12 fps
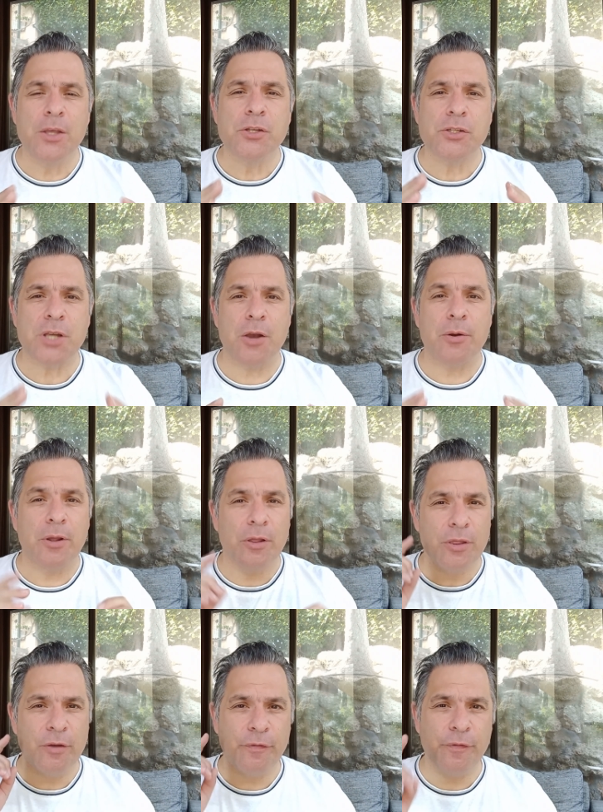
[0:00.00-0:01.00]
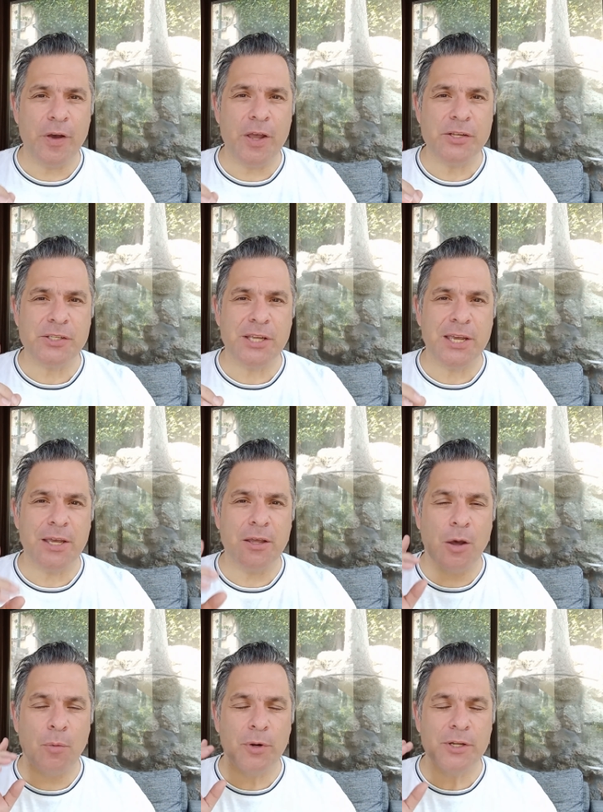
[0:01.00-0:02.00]
So the first thing
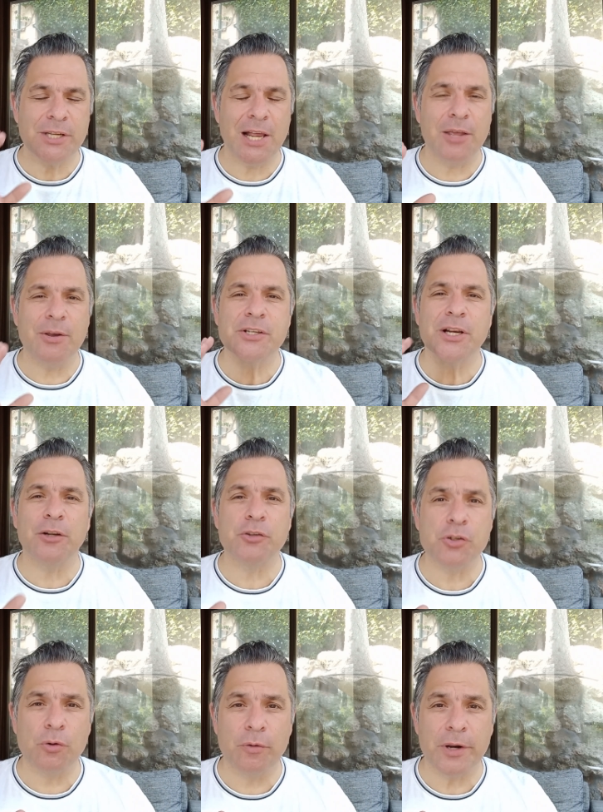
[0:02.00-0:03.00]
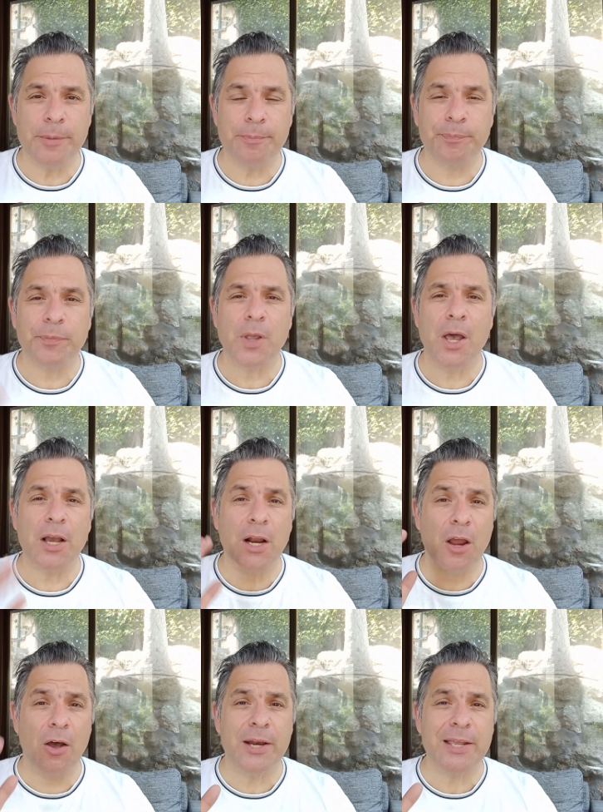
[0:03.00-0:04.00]
I want to tell you is a little story. A
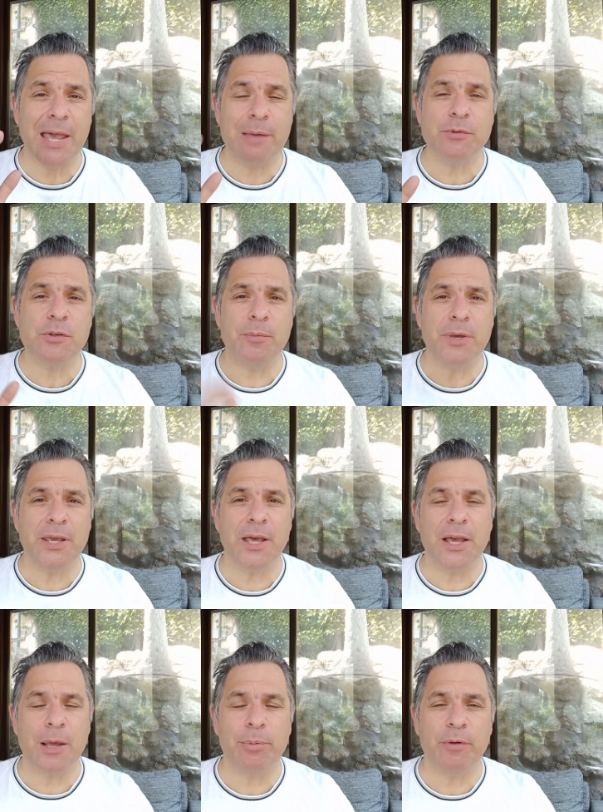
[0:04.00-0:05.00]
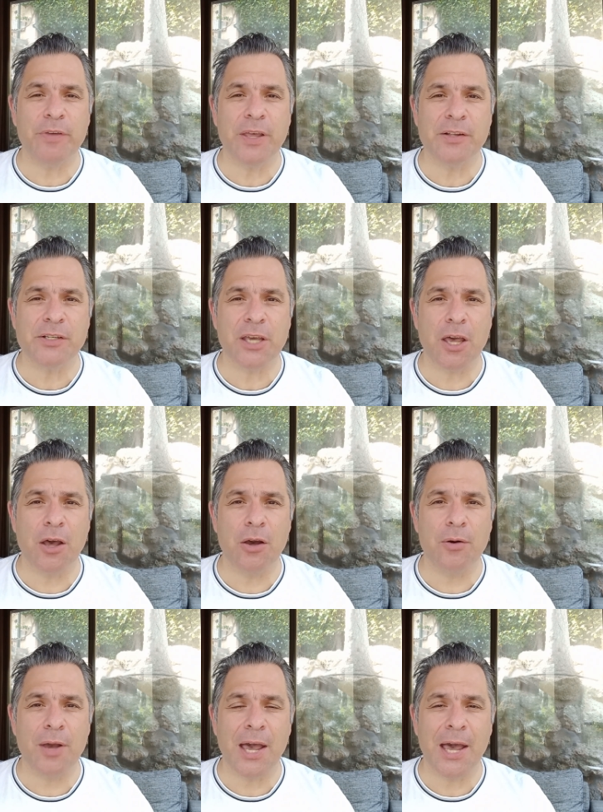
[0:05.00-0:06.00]
client came to me a couple of years
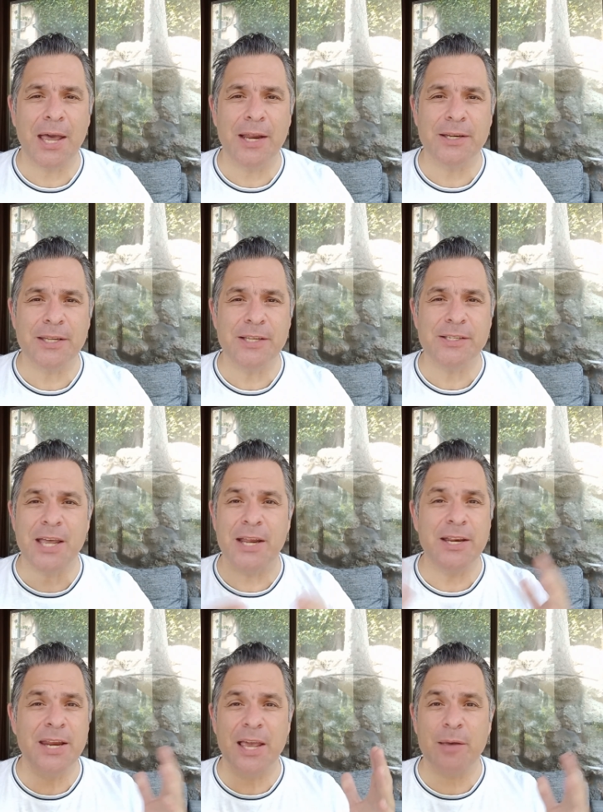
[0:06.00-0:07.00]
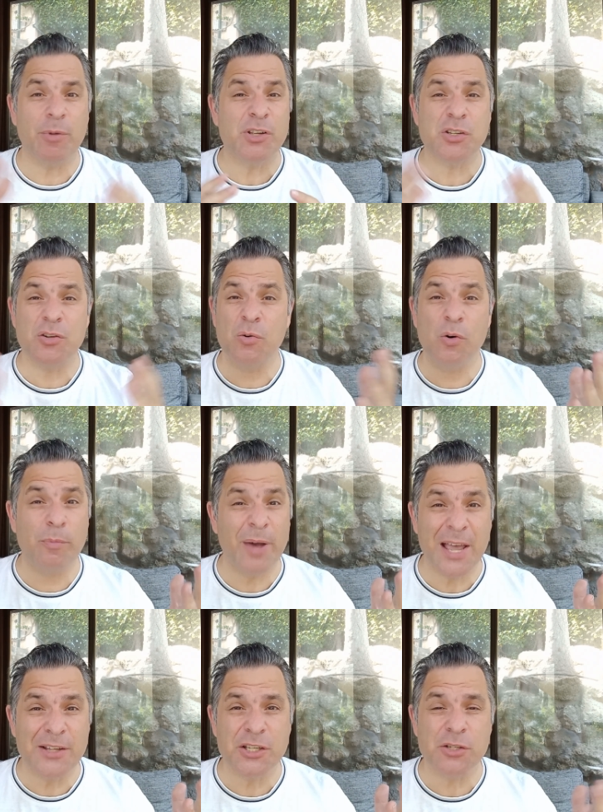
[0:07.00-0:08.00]
ago and he said, Nick, my
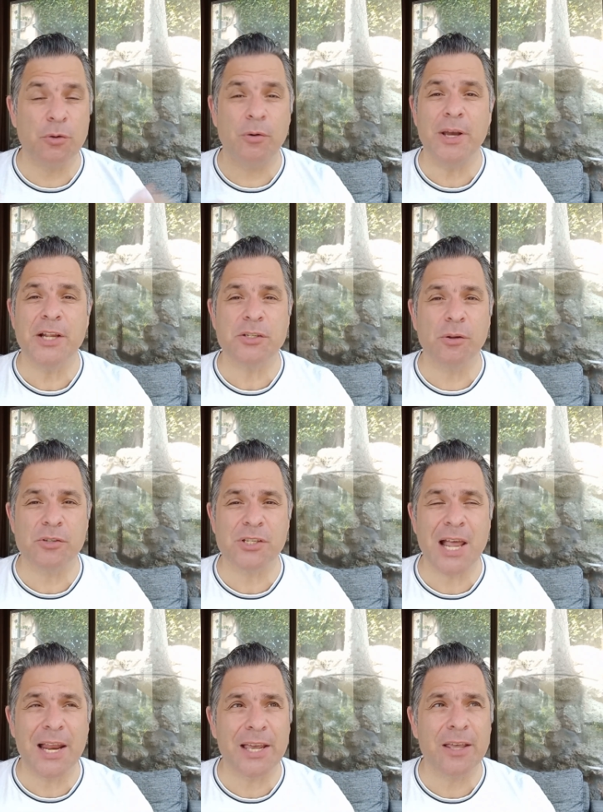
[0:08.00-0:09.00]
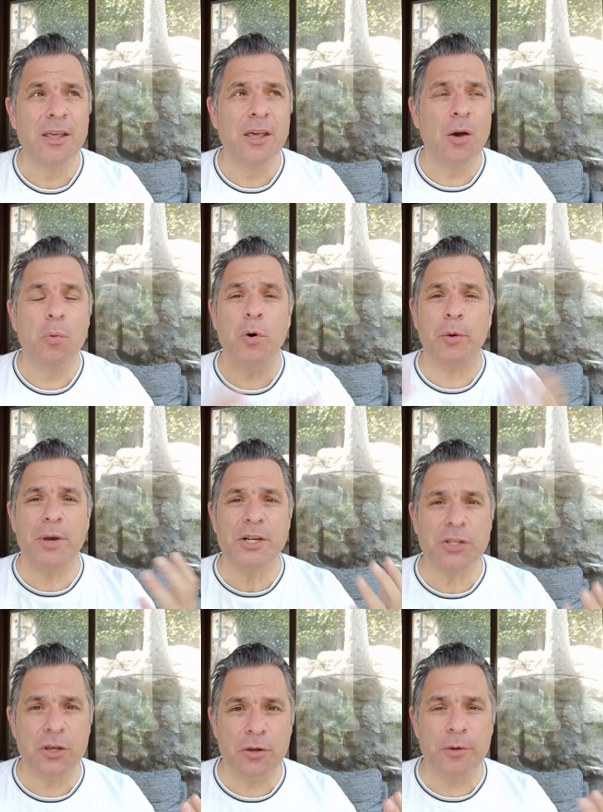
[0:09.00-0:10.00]
Etsy store, it's not selling. What do I
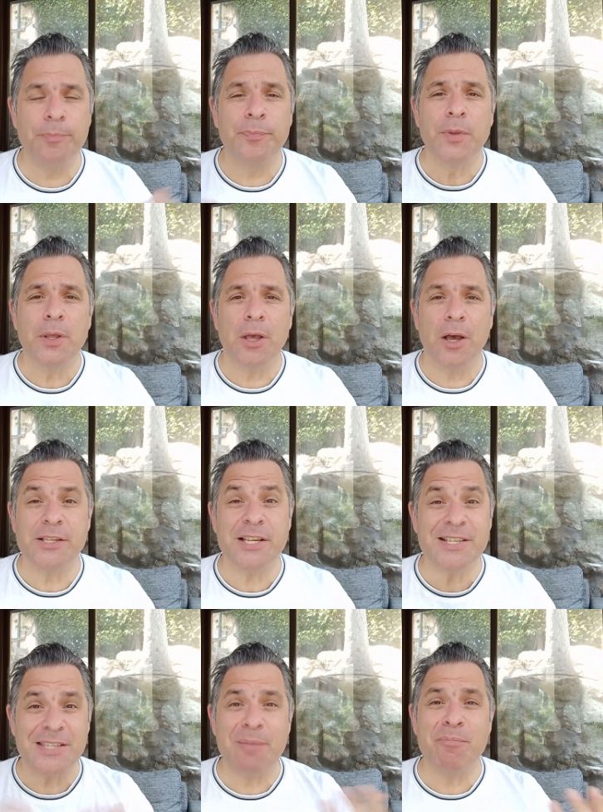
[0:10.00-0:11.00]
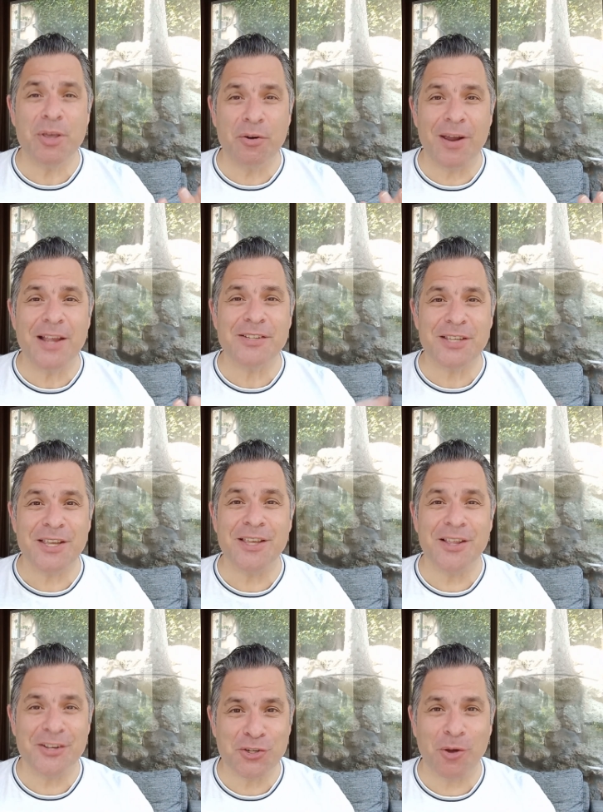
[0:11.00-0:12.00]
do? I said, send me your
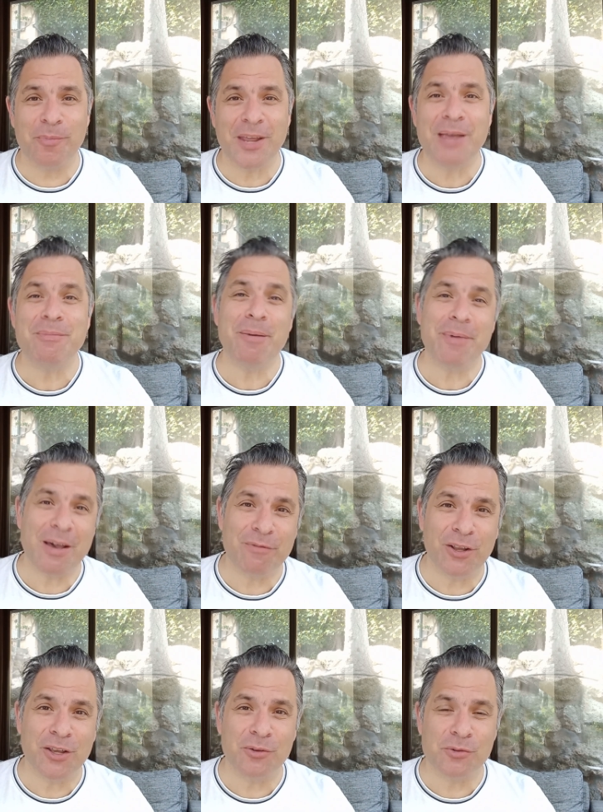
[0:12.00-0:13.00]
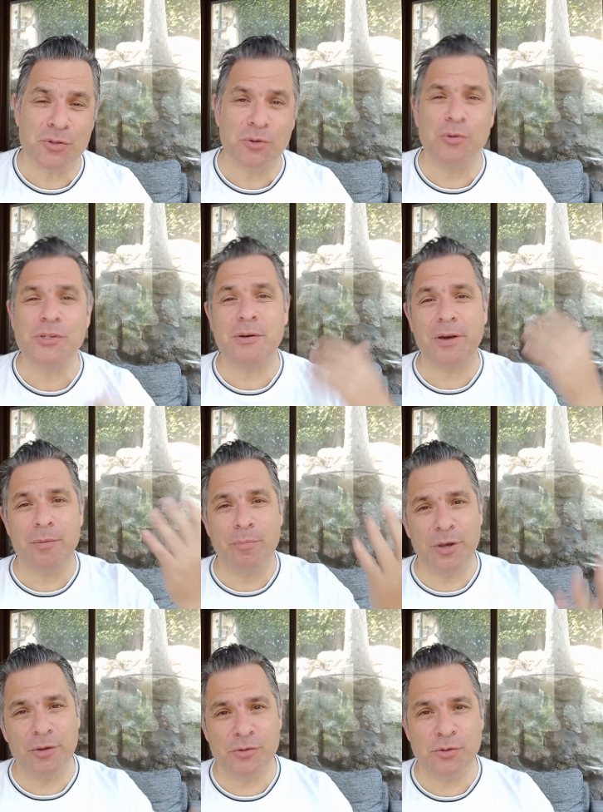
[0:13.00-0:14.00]
Etsy shop name. Let me have a look at your store so I can
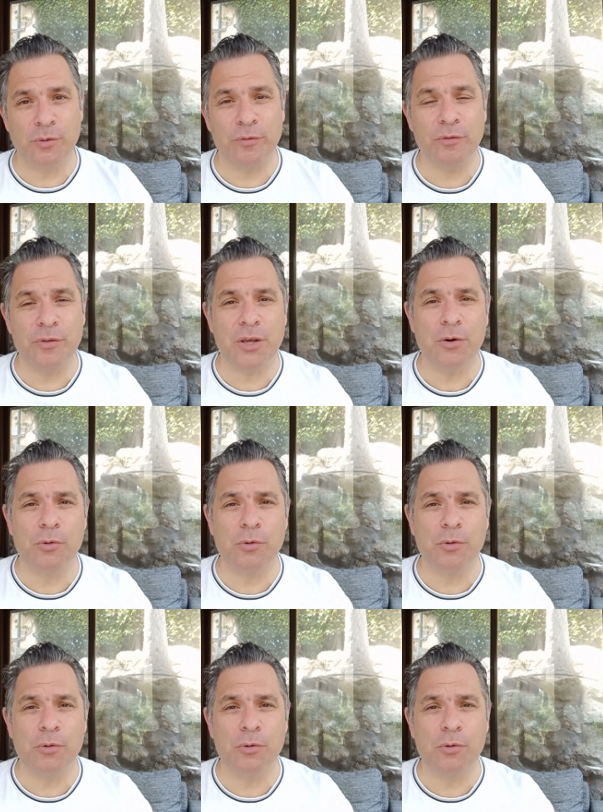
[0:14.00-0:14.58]
put your store through